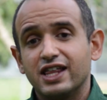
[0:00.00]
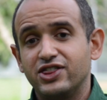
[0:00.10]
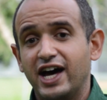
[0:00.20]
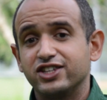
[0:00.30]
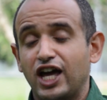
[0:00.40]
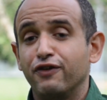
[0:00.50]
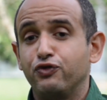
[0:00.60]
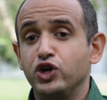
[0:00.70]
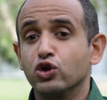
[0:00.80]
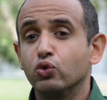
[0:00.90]
that
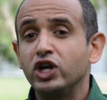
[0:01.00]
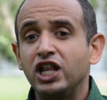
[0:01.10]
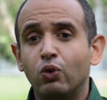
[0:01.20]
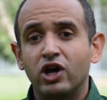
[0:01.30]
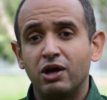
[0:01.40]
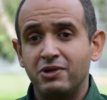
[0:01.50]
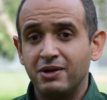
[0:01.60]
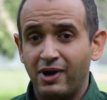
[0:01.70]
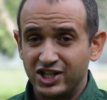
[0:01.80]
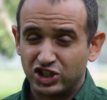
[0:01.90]
if you really want to
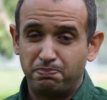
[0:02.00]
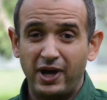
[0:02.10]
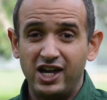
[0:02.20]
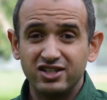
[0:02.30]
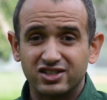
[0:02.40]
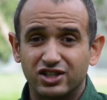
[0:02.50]
minimize space,